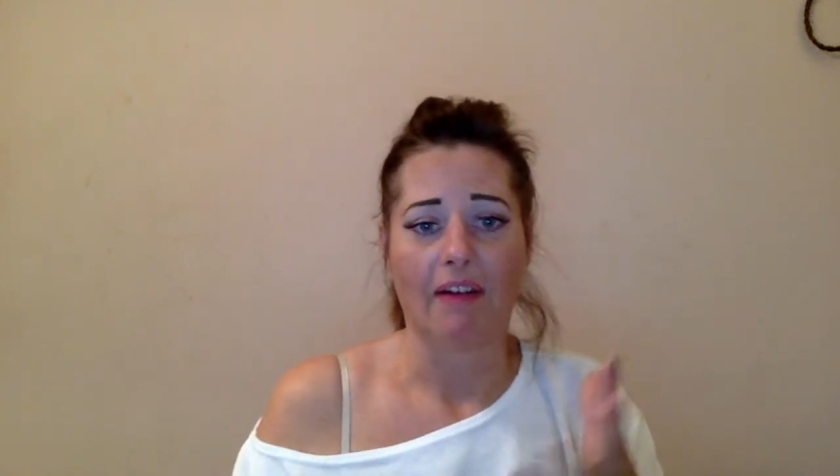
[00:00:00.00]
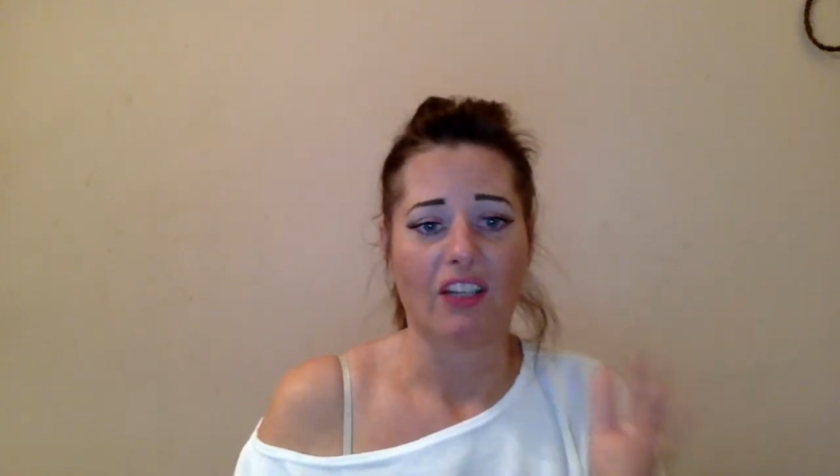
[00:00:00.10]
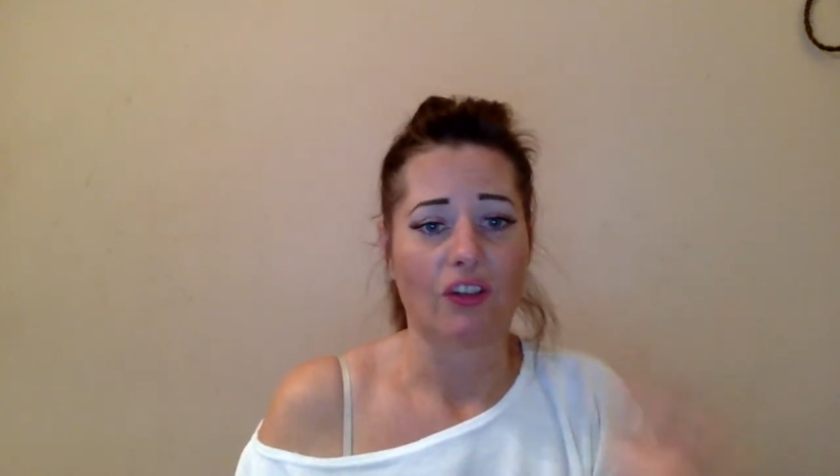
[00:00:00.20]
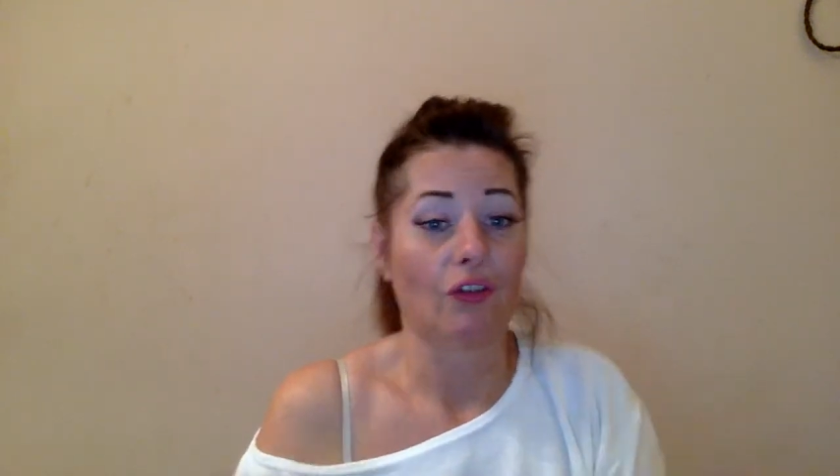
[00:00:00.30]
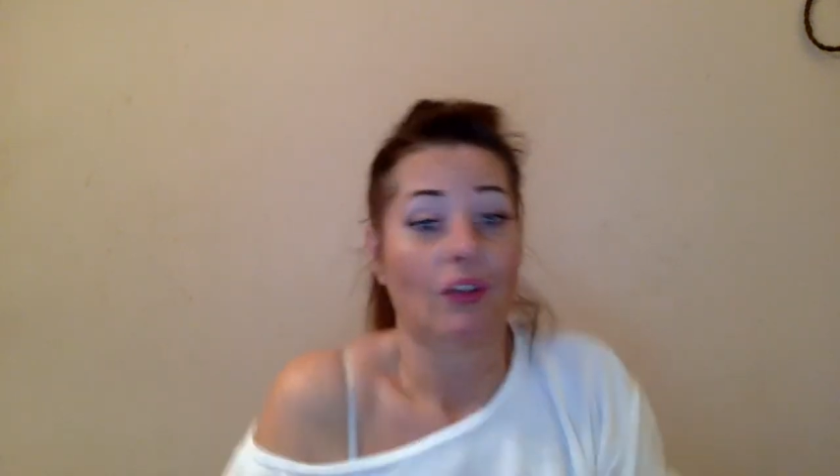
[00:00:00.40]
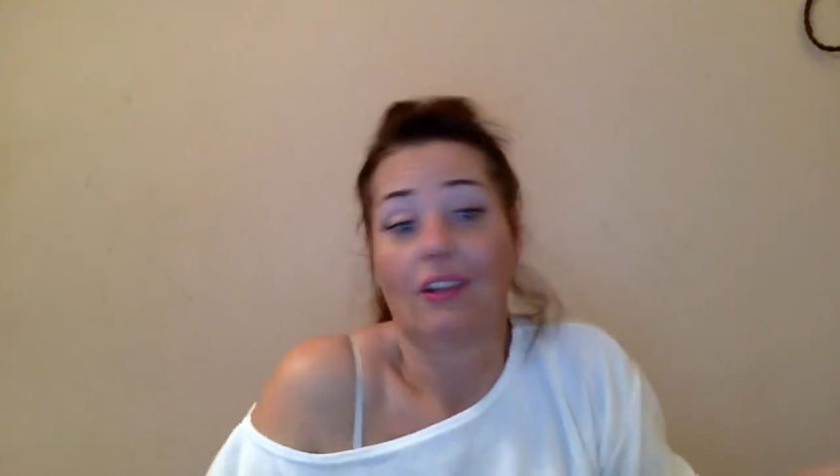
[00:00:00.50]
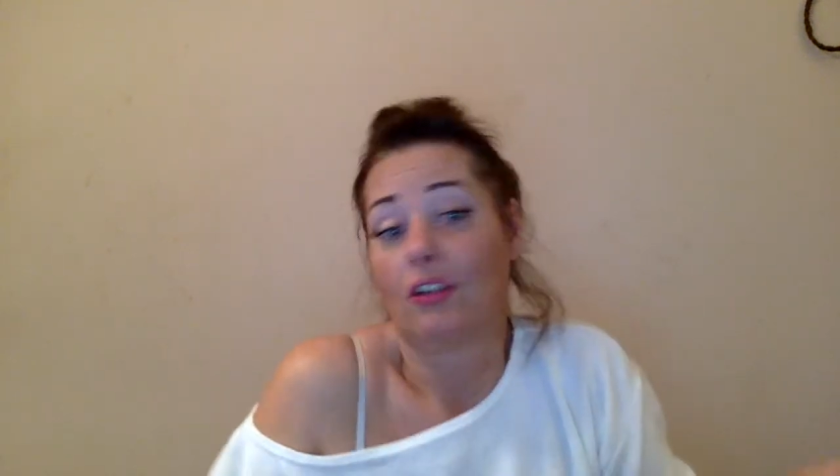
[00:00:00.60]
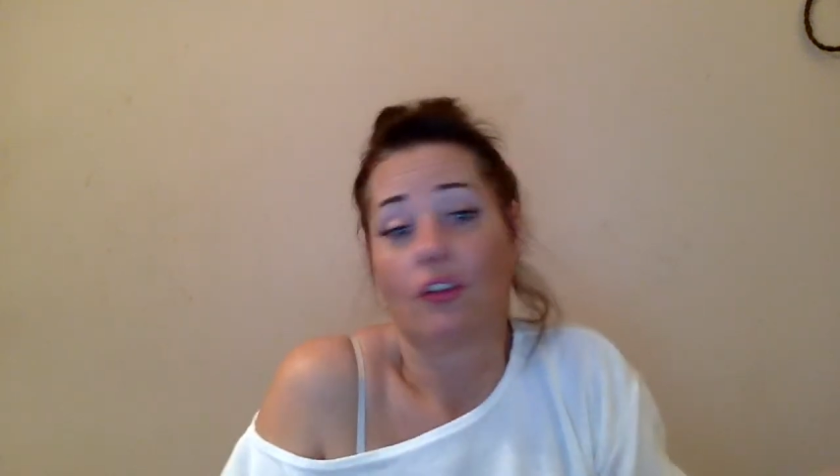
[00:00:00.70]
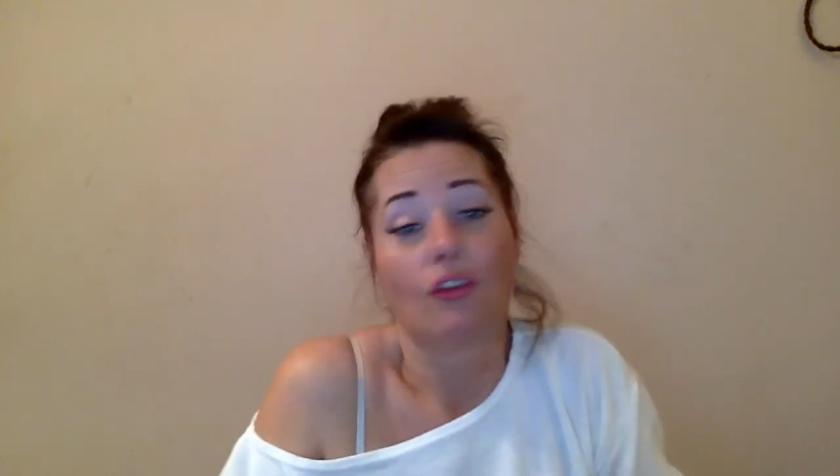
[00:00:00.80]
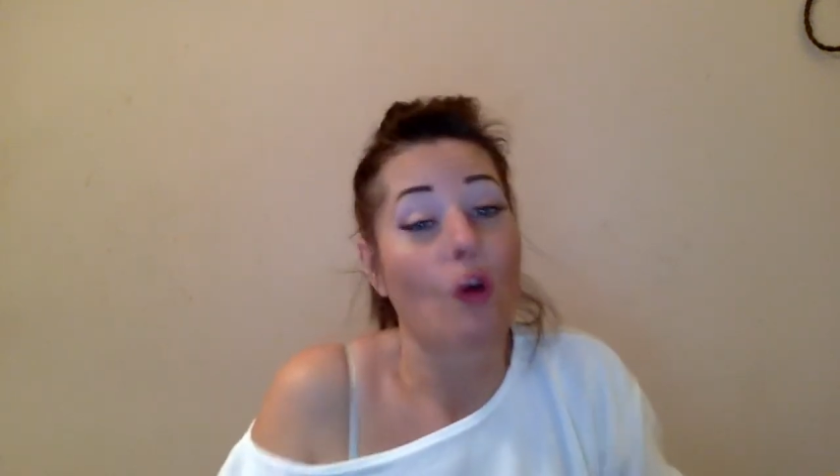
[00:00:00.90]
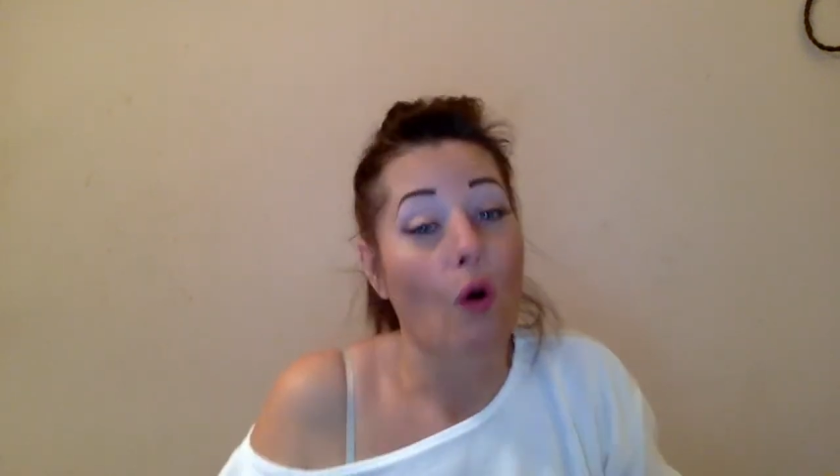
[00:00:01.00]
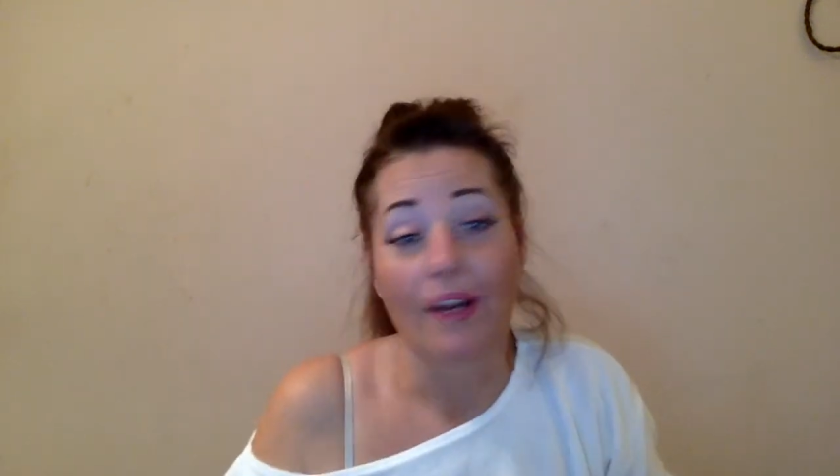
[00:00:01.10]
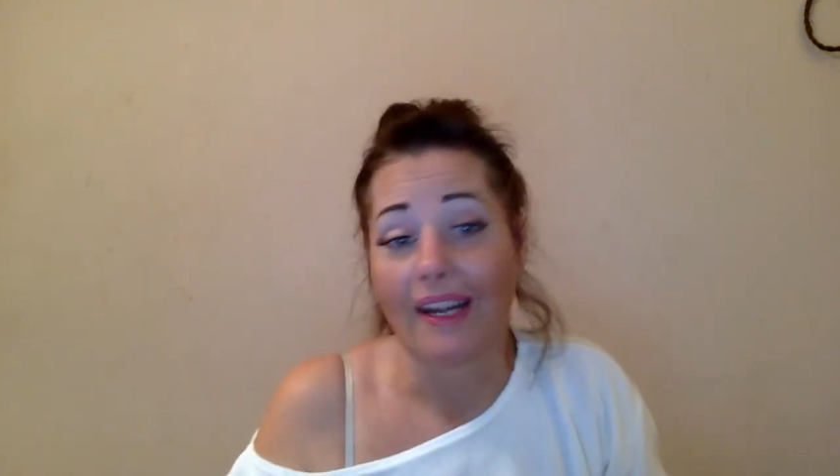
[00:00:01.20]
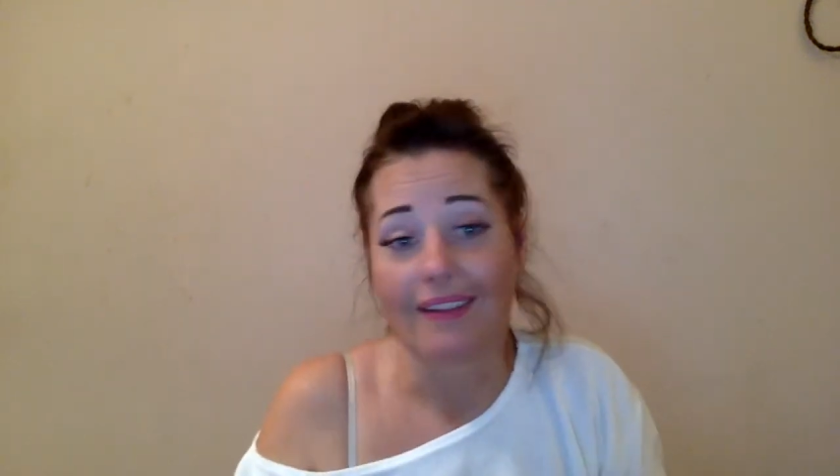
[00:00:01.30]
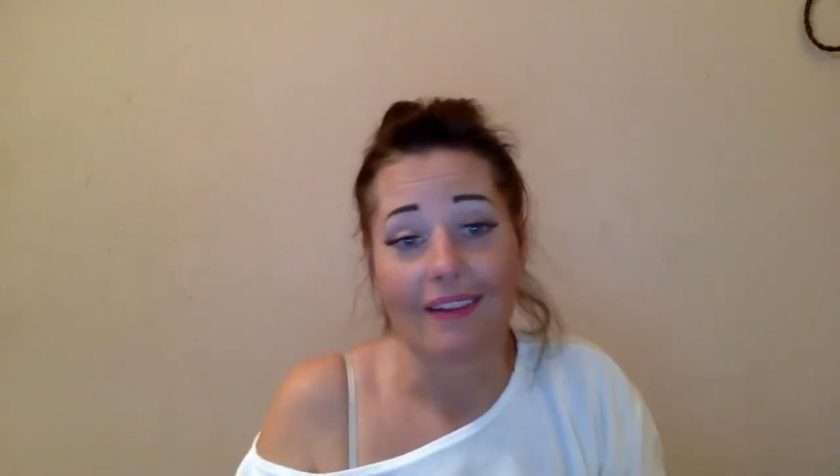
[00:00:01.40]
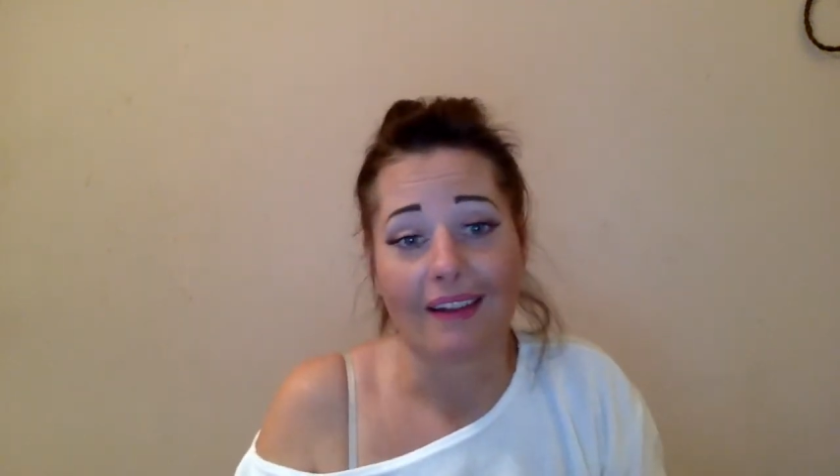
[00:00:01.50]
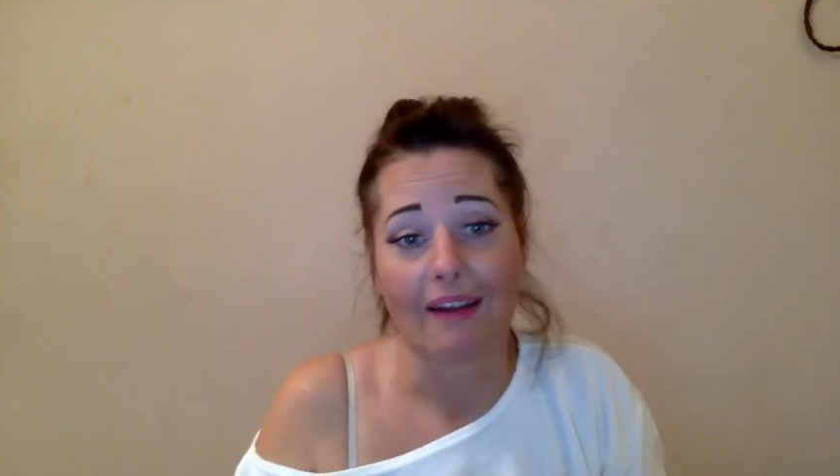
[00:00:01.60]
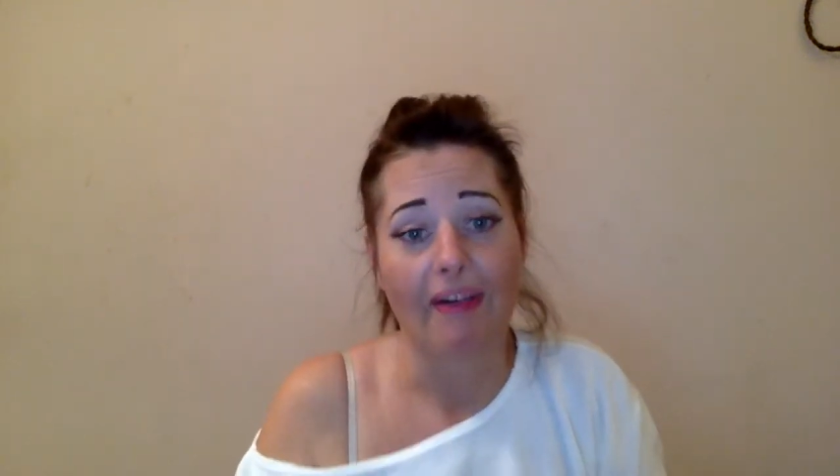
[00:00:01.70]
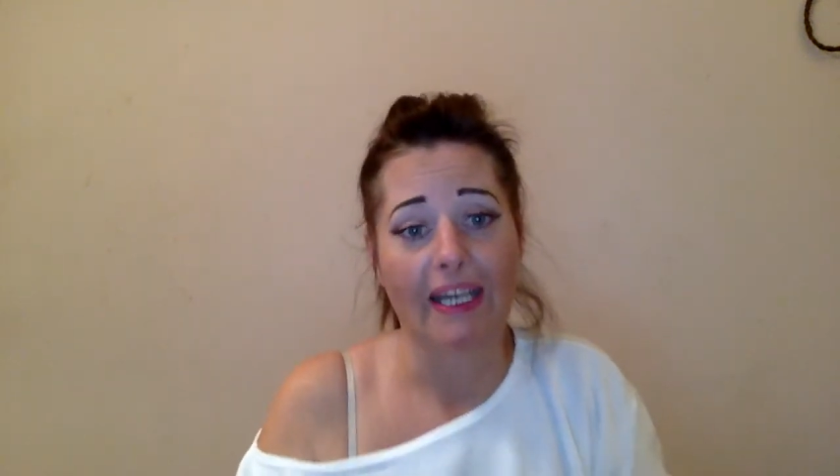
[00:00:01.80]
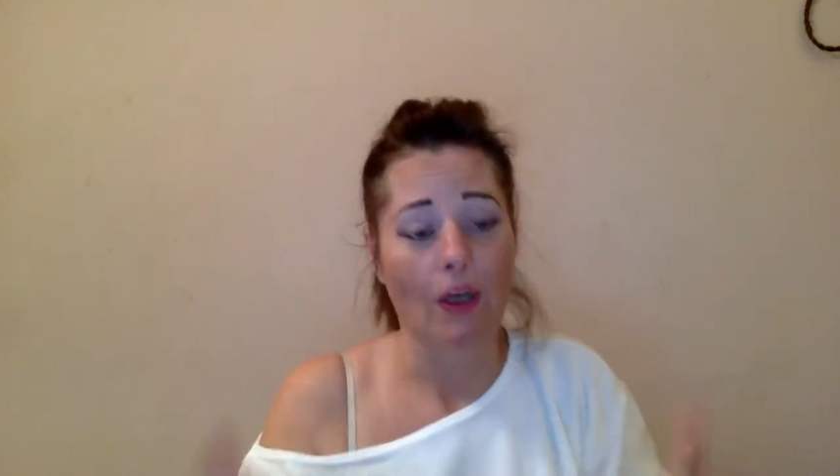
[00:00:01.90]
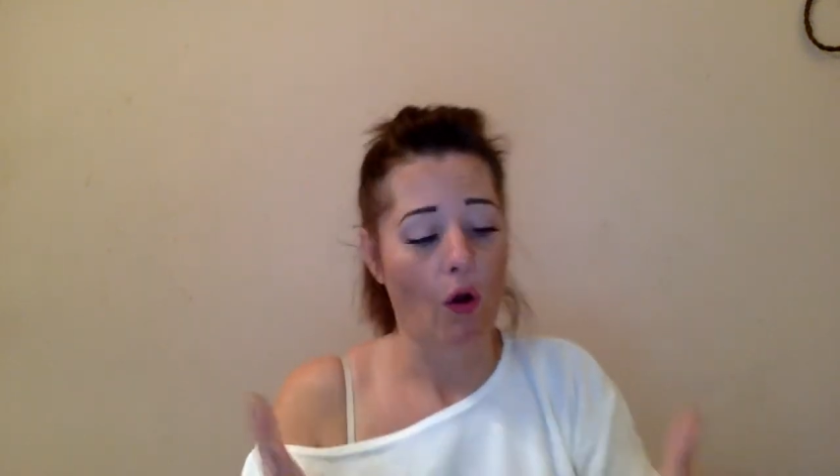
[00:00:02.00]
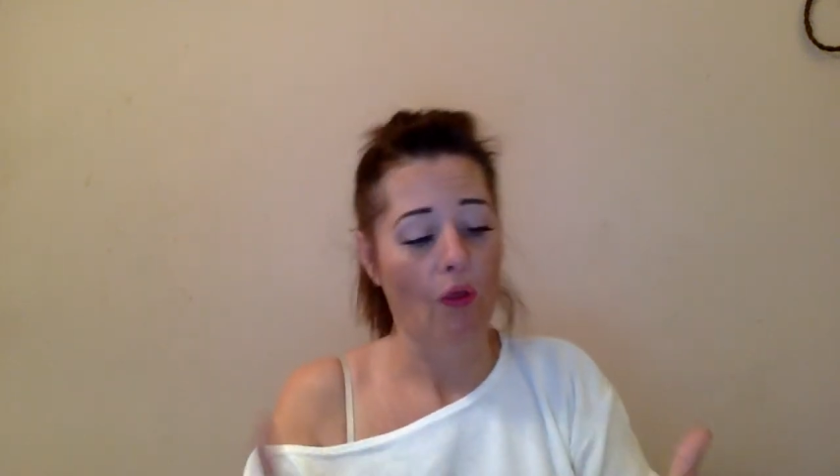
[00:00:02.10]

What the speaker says: and it's just not necessary